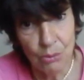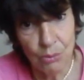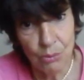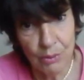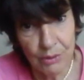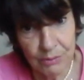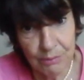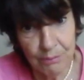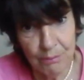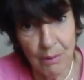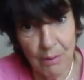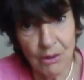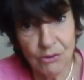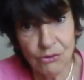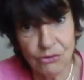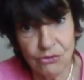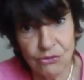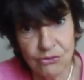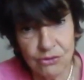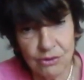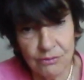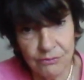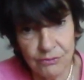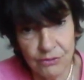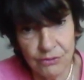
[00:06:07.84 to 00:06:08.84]
With
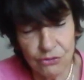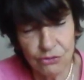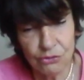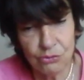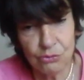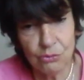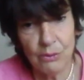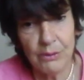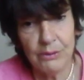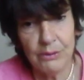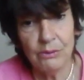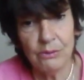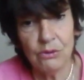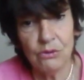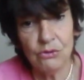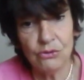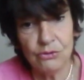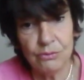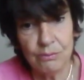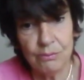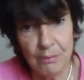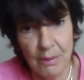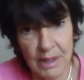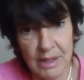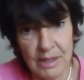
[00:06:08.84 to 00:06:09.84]
most of the
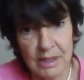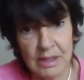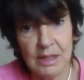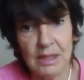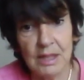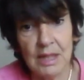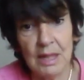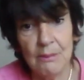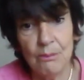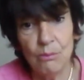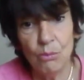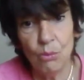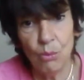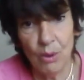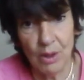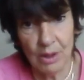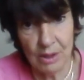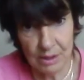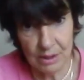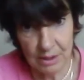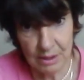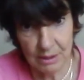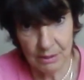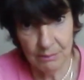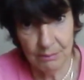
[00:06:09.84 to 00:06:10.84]
squirrels making him
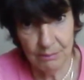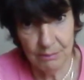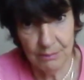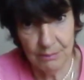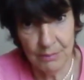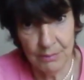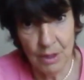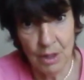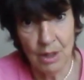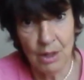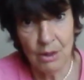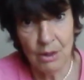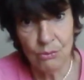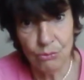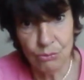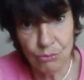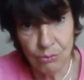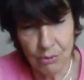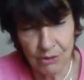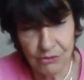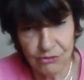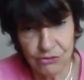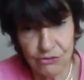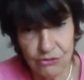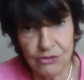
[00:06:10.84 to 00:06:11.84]
welcome,
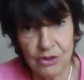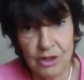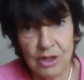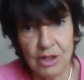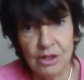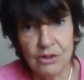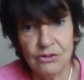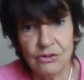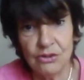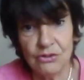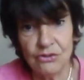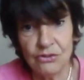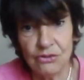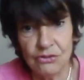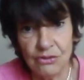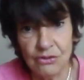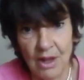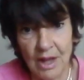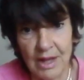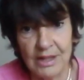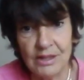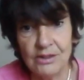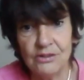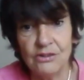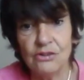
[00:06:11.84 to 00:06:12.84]
Rusty
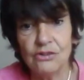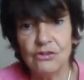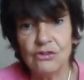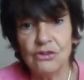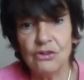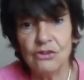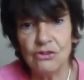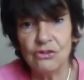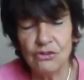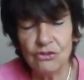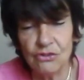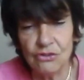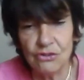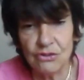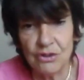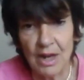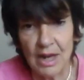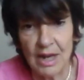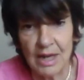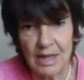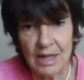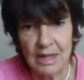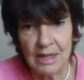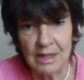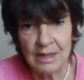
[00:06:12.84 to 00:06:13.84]
decided to
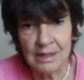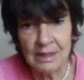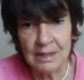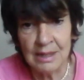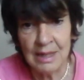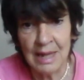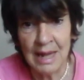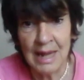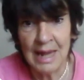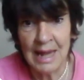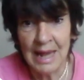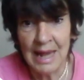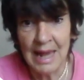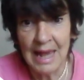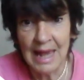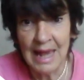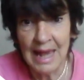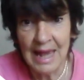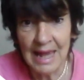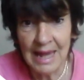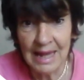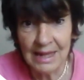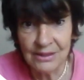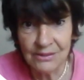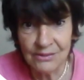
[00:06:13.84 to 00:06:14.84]
stay.
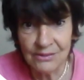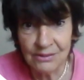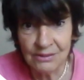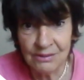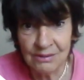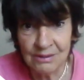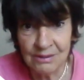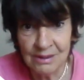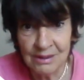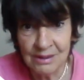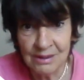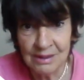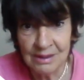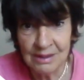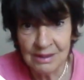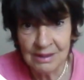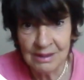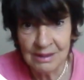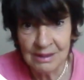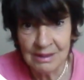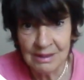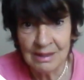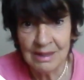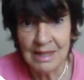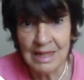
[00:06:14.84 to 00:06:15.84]
And
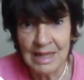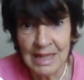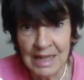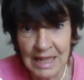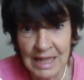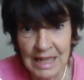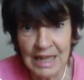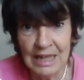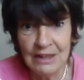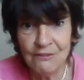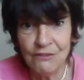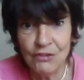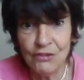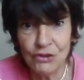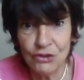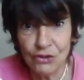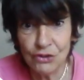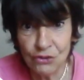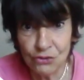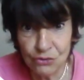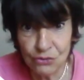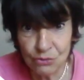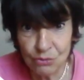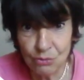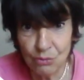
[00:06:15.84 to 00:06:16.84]
even
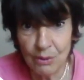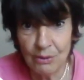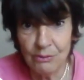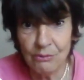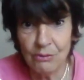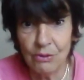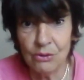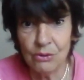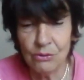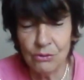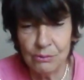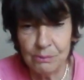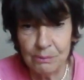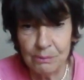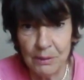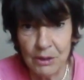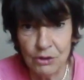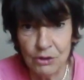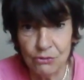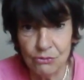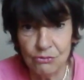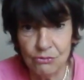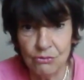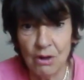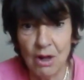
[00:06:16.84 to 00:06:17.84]
the squirrel who'd
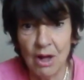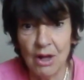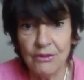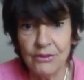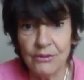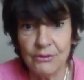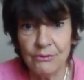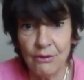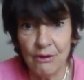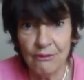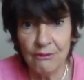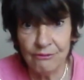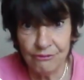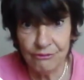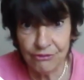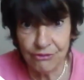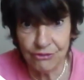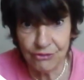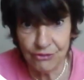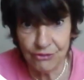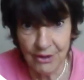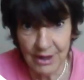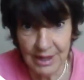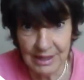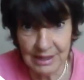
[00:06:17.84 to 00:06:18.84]
been rather
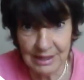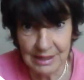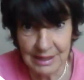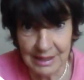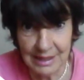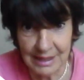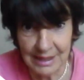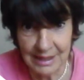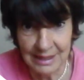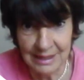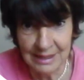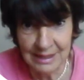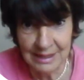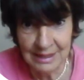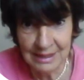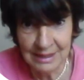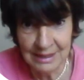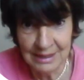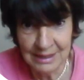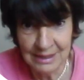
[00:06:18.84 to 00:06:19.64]
unfriendly